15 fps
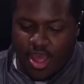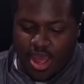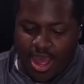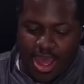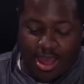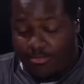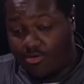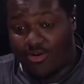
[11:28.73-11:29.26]

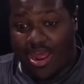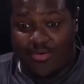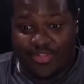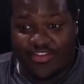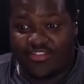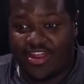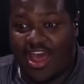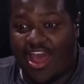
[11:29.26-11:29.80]
Around
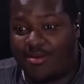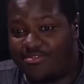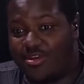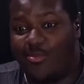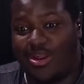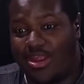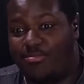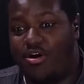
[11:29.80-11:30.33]
this time,
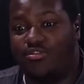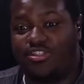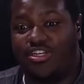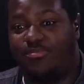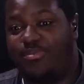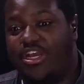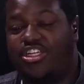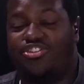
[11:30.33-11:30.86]
someone had
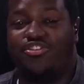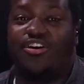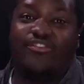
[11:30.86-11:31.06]
posted a picture